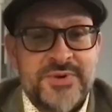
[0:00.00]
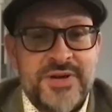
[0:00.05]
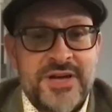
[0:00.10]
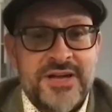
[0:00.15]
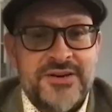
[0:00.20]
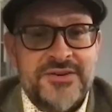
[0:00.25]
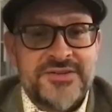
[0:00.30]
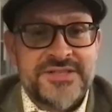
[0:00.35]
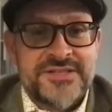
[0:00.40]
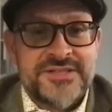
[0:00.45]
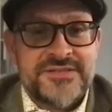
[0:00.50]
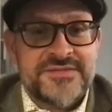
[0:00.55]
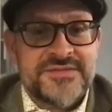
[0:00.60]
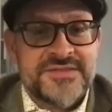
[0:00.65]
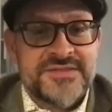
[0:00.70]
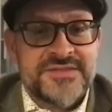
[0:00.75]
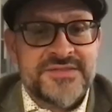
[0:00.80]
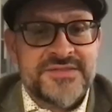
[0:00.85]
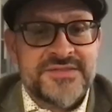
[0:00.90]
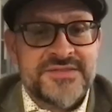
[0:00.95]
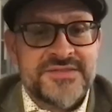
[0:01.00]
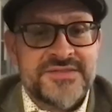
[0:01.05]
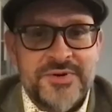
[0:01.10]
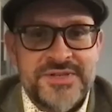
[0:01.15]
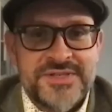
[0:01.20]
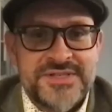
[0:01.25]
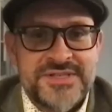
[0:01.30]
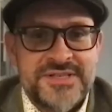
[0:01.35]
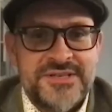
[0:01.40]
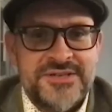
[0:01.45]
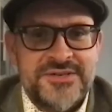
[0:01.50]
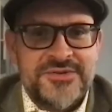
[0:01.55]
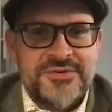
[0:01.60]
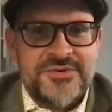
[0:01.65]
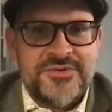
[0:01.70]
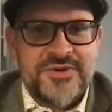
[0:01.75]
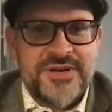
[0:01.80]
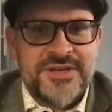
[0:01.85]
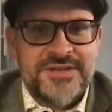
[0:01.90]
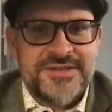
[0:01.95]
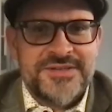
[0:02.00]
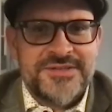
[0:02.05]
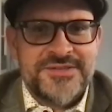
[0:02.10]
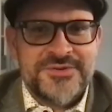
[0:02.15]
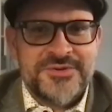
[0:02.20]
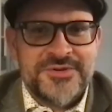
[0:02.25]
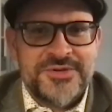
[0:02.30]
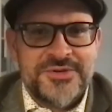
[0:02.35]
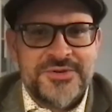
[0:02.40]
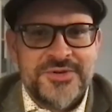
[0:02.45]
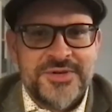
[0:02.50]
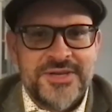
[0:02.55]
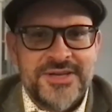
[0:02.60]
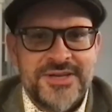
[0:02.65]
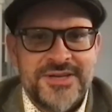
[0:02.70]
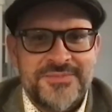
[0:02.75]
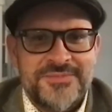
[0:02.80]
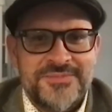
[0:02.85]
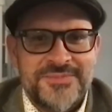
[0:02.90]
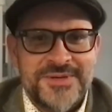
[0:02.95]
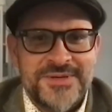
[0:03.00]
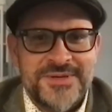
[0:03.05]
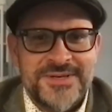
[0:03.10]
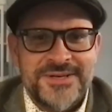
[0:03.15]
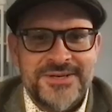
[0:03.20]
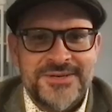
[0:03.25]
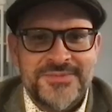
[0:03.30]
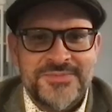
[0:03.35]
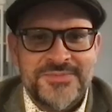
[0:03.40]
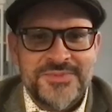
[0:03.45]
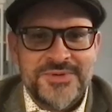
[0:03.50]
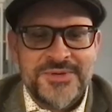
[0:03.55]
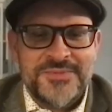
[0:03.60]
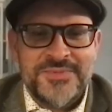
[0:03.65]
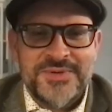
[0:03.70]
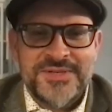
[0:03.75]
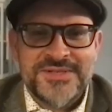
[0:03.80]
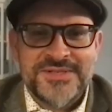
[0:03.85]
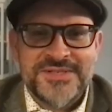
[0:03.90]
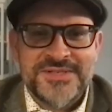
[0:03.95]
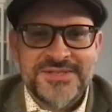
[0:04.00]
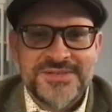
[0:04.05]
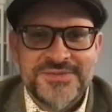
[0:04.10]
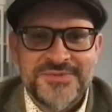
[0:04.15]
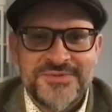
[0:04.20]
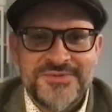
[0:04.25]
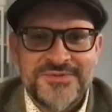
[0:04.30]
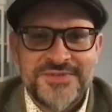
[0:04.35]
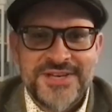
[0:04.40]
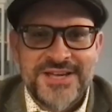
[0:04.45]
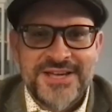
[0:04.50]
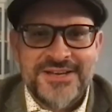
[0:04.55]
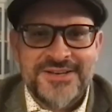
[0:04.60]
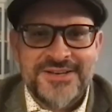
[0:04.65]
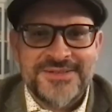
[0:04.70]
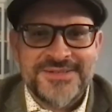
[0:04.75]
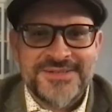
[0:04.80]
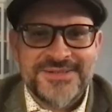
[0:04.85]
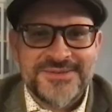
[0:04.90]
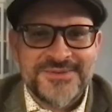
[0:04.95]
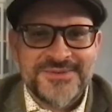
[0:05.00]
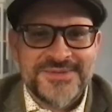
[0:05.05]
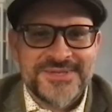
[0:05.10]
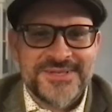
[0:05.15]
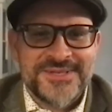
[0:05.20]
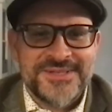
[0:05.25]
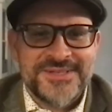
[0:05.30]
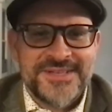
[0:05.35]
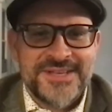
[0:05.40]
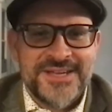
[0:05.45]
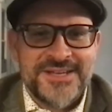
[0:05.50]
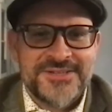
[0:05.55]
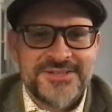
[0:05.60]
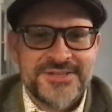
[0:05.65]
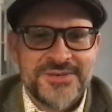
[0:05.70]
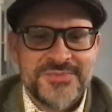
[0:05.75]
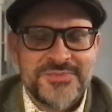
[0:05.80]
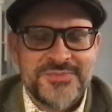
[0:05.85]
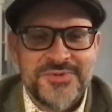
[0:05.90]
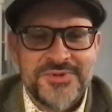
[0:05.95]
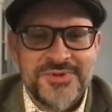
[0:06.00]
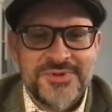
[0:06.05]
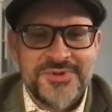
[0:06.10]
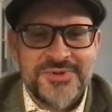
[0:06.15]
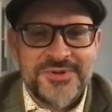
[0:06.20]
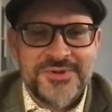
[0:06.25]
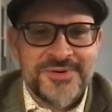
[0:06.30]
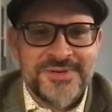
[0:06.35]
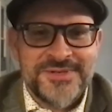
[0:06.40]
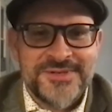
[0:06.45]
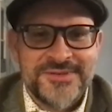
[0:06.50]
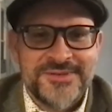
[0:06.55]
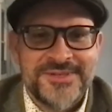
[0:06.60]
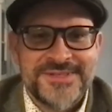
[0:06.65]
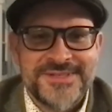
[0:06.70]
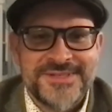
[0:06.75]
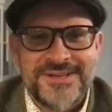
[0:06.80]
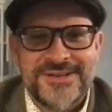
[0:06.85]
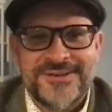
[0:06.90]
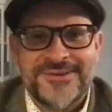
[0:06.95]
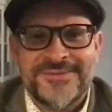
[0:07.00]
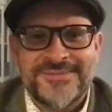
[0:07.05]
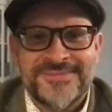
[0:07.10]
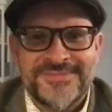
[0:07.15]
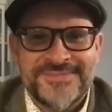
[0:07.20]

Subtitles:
Patterson, super to see you. Great to join you again. Been a bit since we've chatted, so it's good to catch up with you in Retail Insider.